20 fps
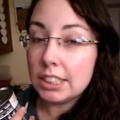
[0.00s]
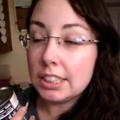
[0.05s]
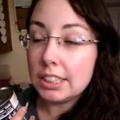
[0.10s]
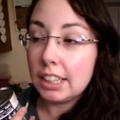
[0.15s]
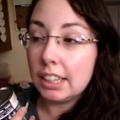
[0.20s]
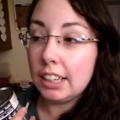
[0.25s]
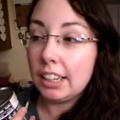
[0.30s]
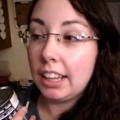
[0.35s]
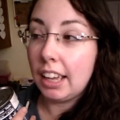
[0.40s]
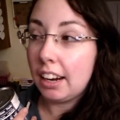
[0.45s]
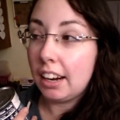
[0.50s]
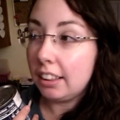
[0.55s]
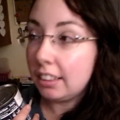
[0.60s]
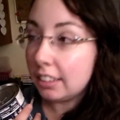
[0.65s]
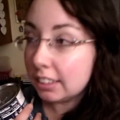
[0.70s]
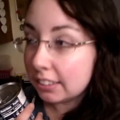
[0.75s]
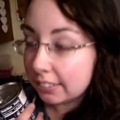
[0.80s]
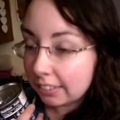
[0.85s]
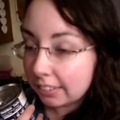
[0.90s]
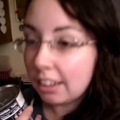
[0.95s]
and then edit
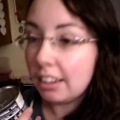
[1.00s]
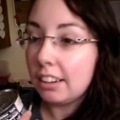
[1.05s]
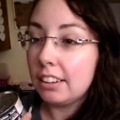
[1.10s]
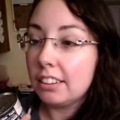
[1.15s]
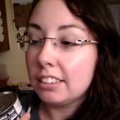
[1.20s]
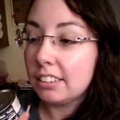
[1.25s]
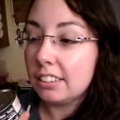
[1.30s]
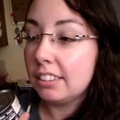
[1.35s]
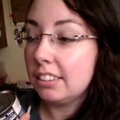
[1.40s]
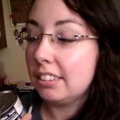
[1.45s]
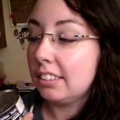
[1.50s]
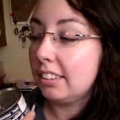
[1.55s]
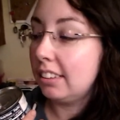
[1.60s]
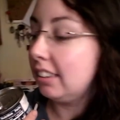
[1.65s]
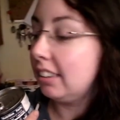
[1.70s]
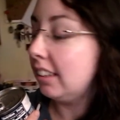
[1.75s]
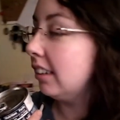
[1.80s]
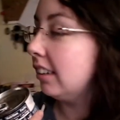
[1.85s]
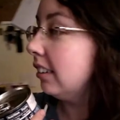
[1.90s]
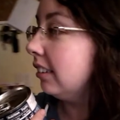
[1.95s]
this vlog, and
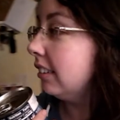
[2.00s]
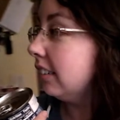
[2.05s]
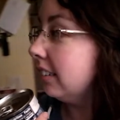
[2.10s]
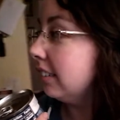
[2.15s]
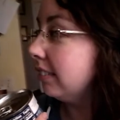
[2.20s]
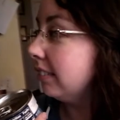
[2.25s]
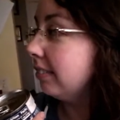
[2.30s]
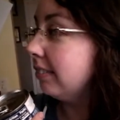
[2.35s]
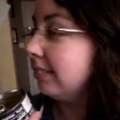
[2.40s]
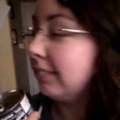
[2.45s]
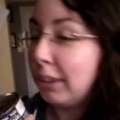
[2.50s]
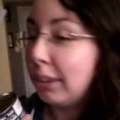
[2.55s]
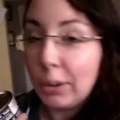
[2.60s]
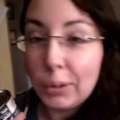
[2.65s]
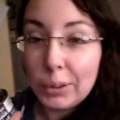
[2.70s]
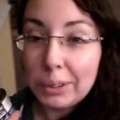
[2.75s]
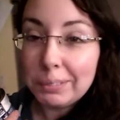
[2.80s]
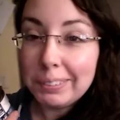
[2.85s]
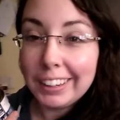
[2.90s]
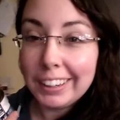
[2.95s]
then
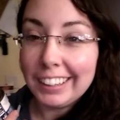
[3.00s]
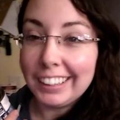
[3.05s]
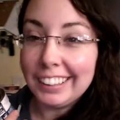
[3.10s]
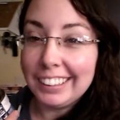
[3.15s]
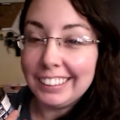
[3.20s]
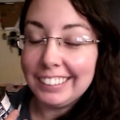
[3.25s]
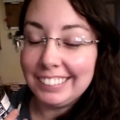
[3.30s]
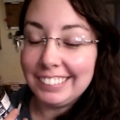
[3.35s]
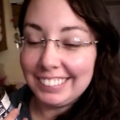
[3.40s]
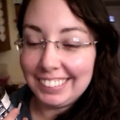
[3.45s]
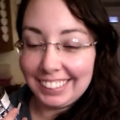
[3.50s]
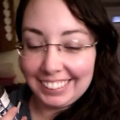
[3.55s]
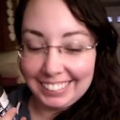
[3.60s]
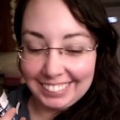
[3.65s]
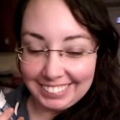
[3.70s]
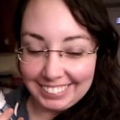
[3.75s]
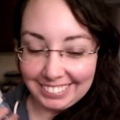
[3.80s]
go to bed, because